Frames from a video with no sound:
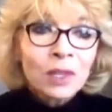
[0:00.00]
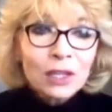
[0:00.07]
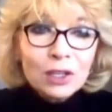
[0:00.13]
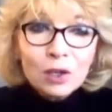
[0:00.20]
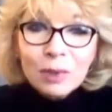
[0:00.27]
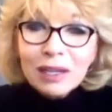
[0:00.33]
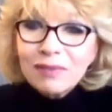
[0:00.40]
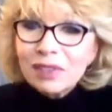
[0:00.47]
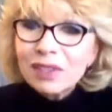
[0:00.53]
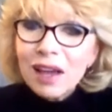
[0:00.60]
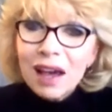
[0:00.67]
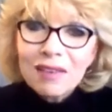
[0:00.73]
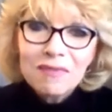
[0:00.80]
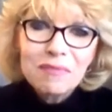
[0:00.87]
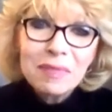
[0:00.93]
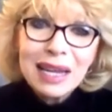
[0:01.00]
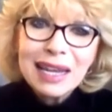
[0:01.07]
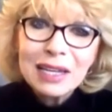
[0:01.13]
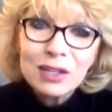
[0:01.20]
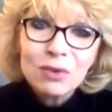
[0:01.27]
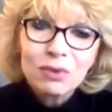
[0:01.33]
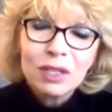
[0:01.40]
You know, we have a lot of
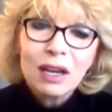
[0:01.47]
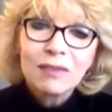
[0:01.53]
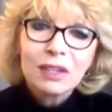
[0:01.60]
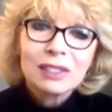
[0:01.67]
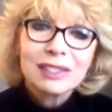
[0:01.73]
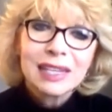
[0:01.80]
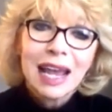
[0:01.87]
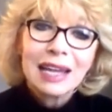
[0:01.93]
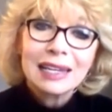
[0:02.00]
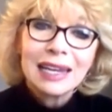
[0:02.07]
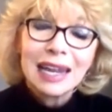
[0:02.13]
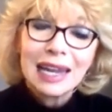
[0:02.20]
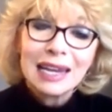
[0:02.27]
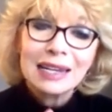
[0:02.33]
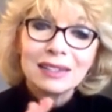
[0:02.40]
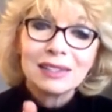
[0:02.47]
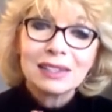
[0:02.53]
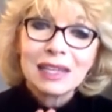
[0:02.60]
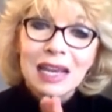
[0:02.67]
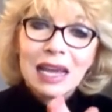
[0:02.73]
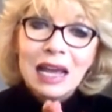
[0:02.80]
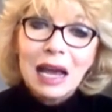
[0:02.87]
men who love our Satin Hands.